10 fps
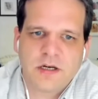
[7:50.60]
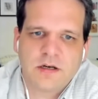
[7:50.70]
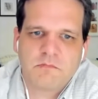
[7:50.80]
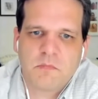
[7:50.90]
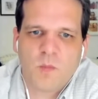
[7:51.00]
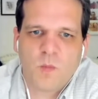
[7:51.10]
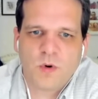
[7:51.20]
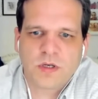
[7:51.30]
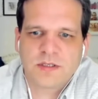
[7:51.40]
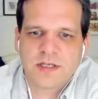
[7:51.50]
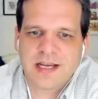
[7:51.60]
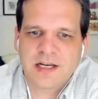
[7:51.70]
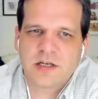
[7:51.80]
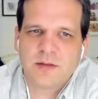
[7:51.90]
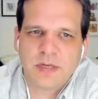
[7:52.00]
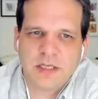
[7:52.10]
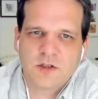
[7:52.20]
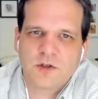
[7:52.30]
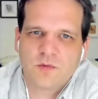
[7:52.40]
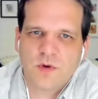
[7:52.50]
in what it actually
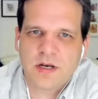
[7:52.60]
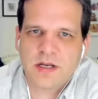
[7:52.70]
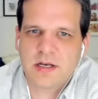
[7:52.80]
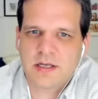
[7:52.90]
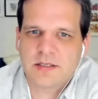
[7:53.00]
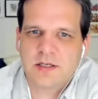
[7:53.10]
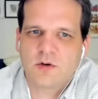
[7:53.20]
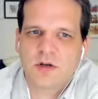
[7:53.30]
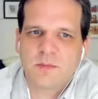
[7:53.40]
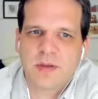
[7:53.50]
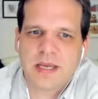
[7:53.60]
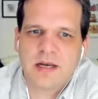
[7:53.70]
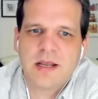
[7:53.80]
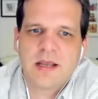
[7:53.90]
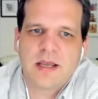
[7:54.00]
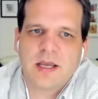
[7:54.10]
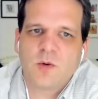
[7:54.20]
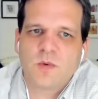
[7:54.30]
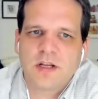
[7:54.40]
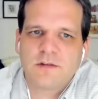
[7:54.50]
means to run an SEO campaign.
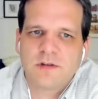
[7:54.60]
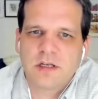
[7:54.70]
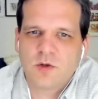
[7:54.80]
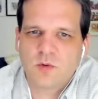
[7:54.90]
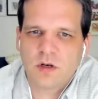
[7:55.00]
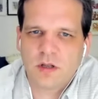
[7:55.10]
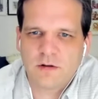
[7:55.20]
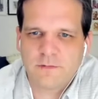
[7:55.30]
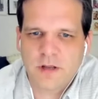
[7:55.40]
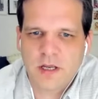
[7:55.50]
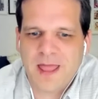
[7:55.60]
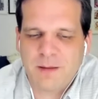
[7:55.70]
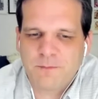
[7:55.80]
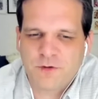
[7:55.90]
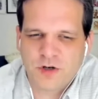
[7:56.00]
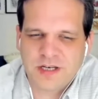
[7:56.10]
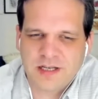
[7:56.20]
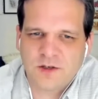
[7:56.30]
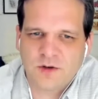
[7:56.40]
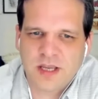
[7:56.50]
And we definitely do a lot of upfront
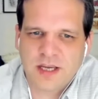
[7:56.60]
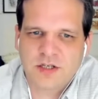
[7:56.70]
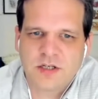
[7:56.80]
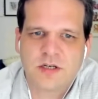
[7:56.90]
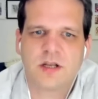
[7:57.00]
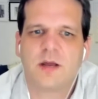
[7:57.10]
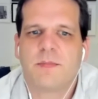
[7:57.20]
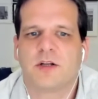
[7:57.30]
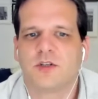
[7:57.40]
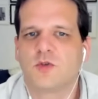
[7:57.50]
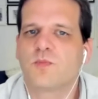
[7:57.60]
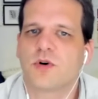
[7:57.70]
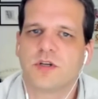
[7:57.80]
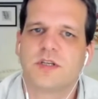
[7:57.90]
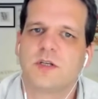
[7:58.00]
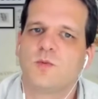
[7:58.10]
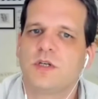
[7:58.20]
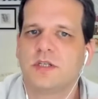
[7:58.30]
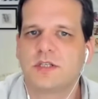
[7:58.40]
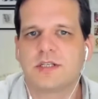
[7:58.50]
education about this process,
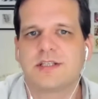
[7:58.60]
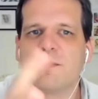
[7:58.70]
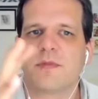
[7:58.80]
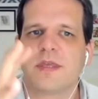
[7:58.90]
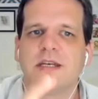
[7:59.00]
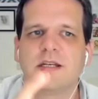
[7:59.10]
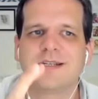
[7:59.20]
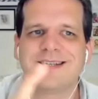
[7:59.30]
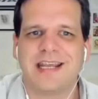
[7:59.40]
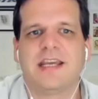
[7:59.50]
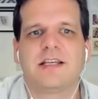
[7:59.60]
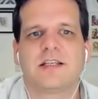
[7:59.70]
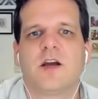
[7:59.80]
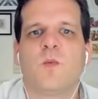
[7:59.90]
which is just something that takes